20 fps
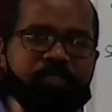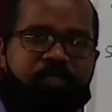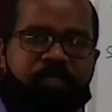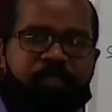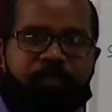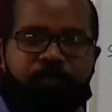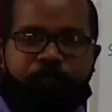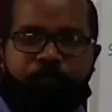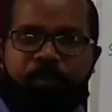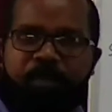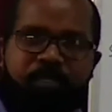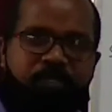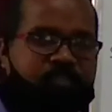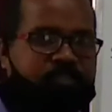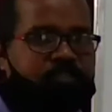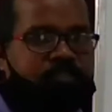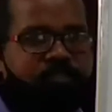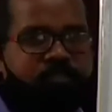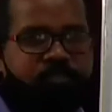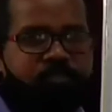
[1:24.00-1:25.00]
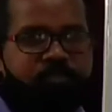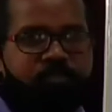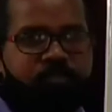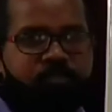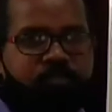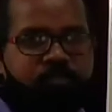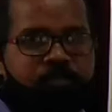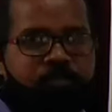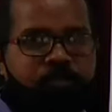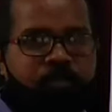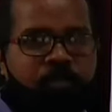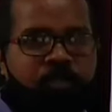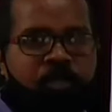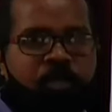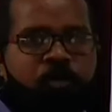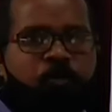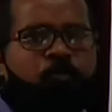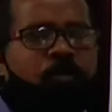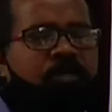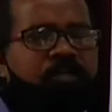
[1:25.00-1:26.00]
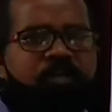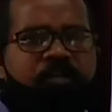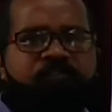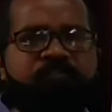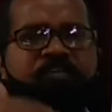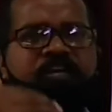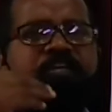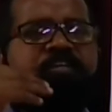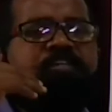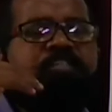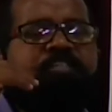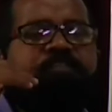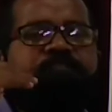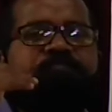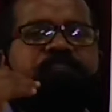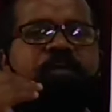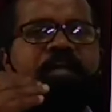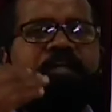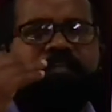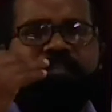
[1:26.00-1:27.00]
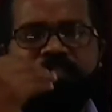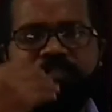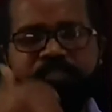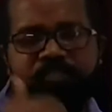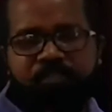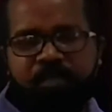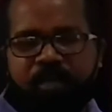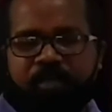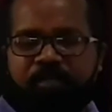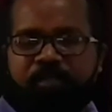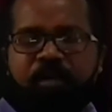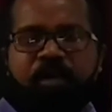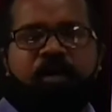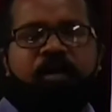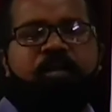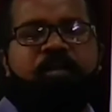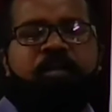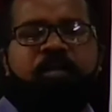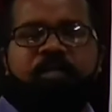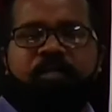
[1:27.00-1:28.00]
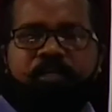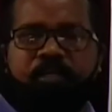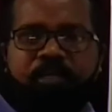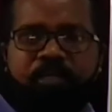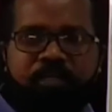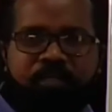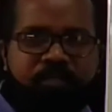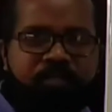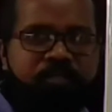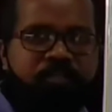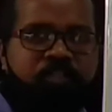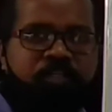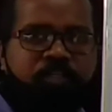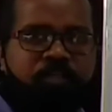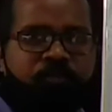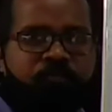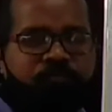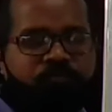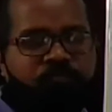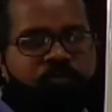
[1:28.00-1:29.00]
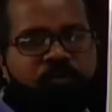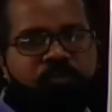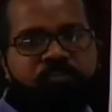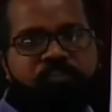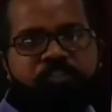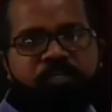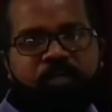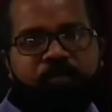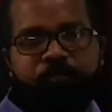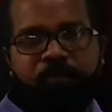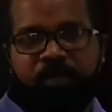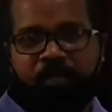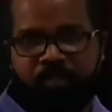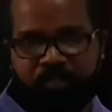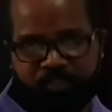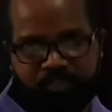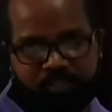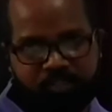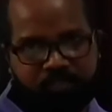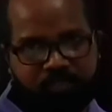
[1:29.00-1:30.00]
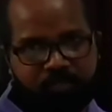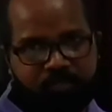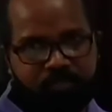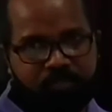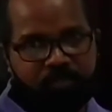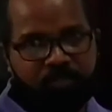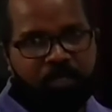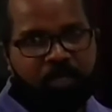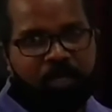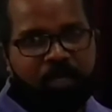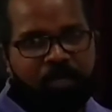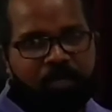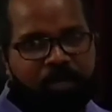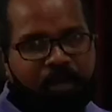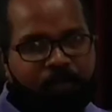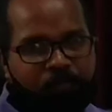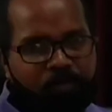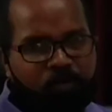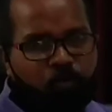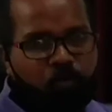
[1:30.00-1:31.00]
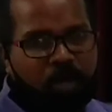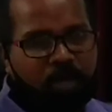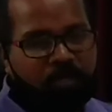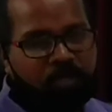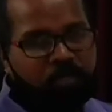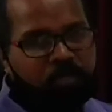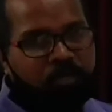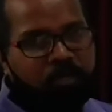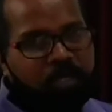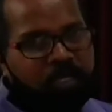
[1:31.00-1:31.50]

take place? What are various factors that are needed for germination? Number one